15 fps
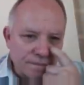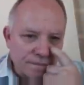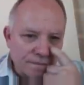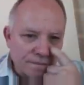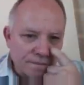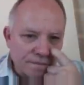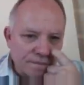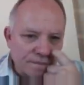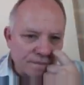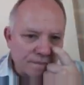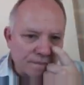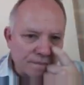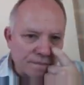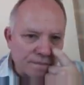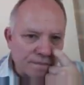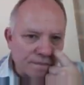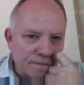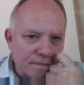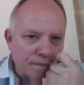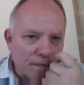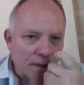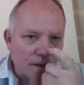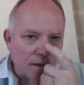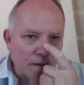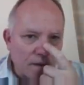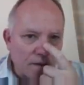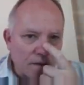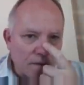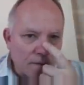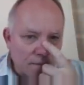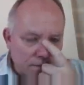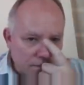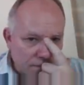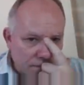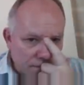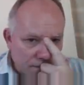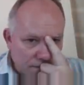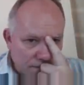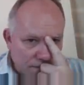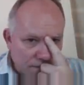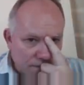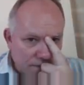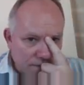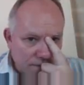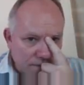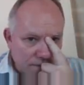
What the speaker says: Nobody speaks.